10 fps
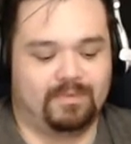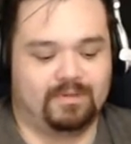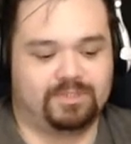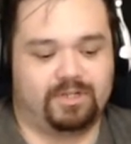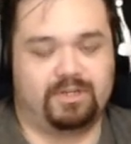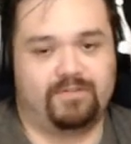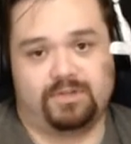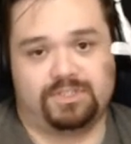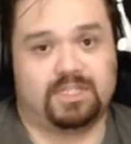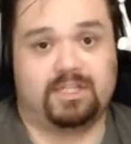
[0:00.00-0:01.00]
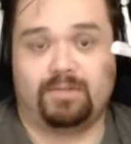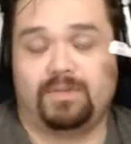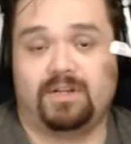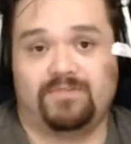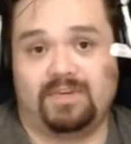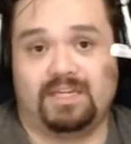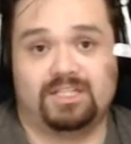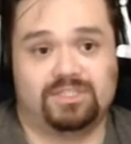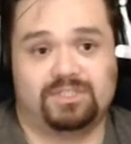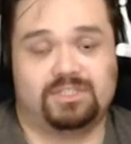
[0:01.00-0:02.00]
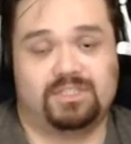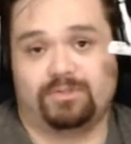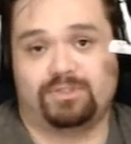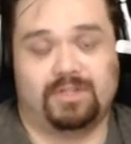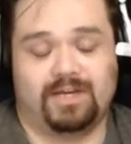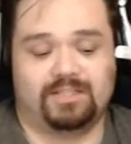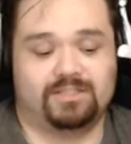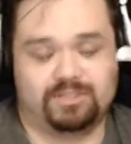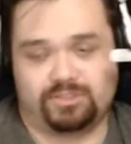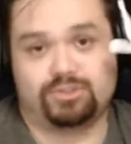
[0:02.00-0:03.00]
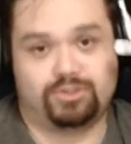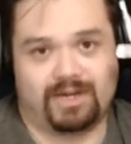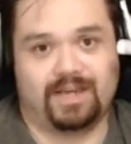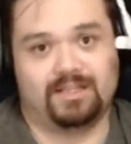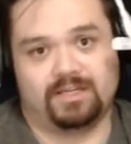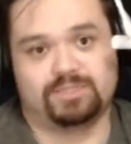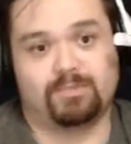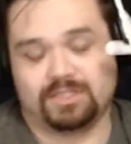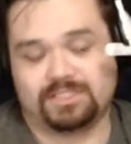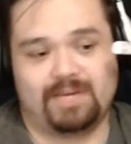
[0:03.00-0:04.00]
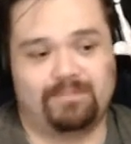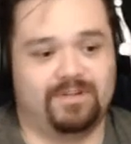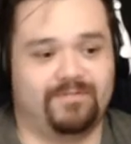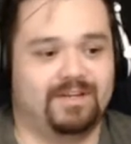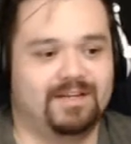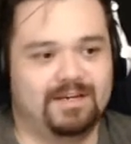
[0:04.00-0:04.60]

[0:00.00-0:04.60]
so to give you just a little bit of each to see what you like, so to try a, small sample of it.